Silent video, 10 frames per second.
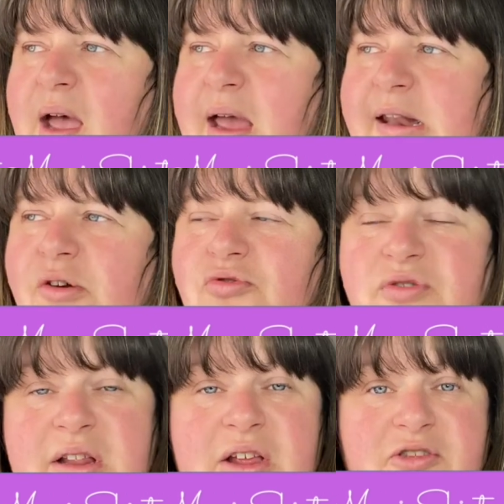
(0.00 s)
and I
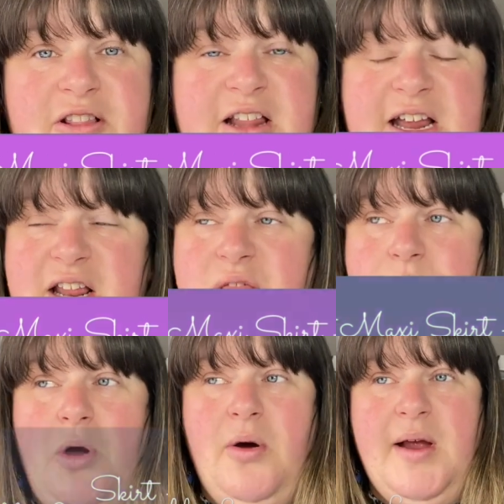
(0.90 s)
really, really like the
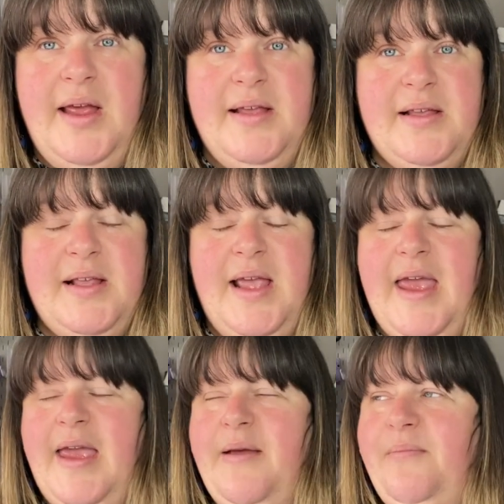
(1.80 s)
pockets
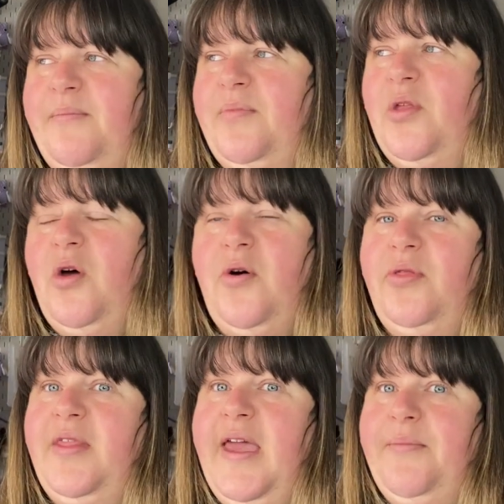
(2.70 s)
on
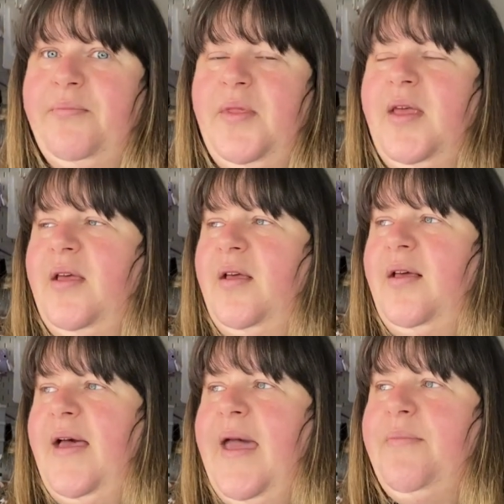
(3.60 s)
them.
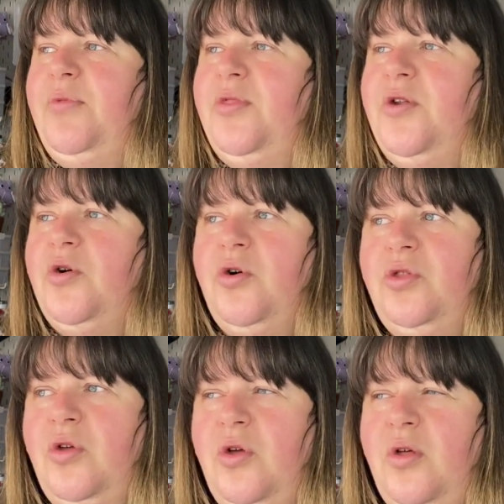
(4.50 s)
They're on,